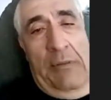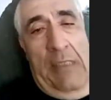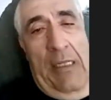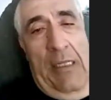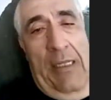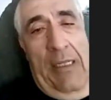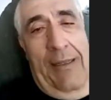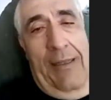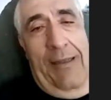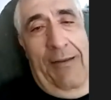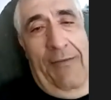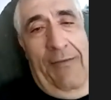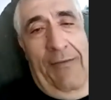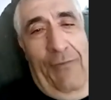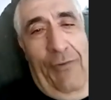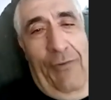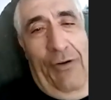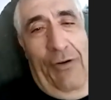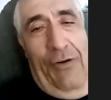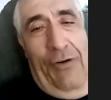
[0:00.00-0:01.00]
uh,
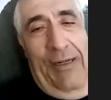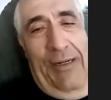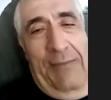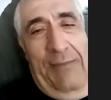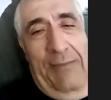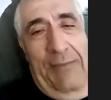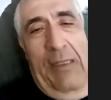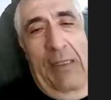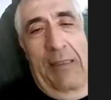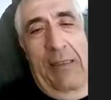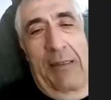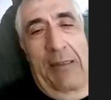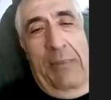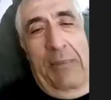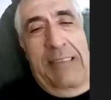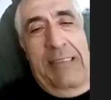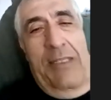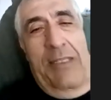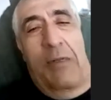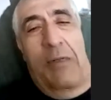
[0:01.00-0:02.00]
for uh, what
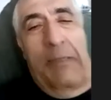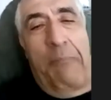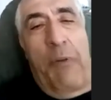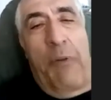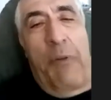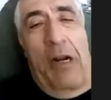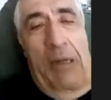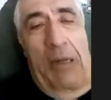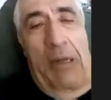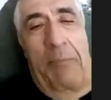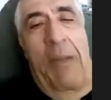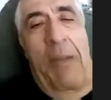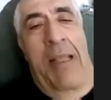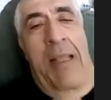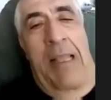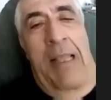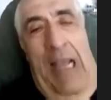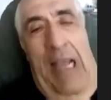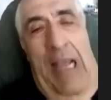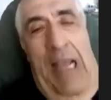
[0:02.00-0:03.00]
because they're doing a program
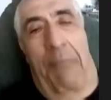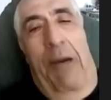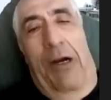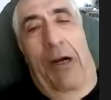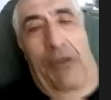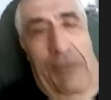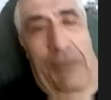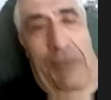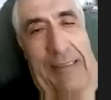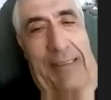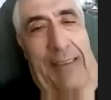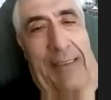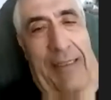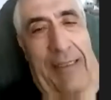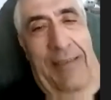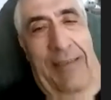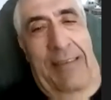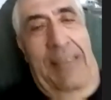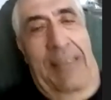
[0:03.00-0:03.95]
about uh,